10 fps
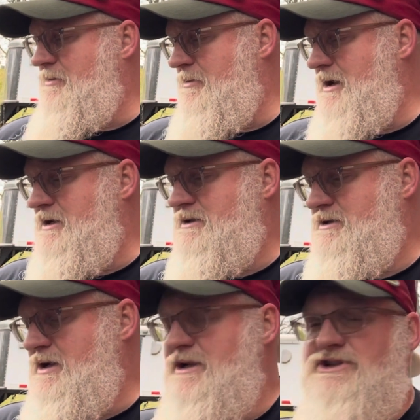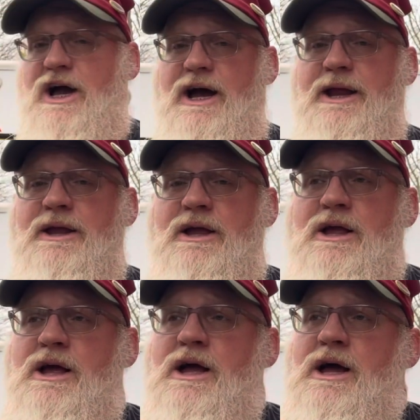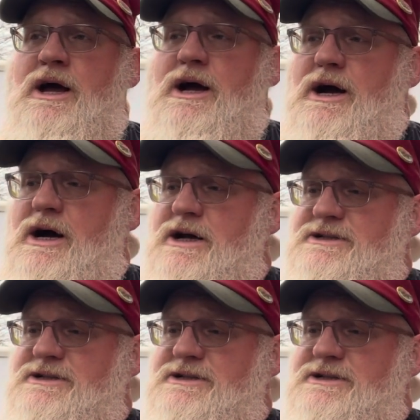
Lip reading: maybe a touch high.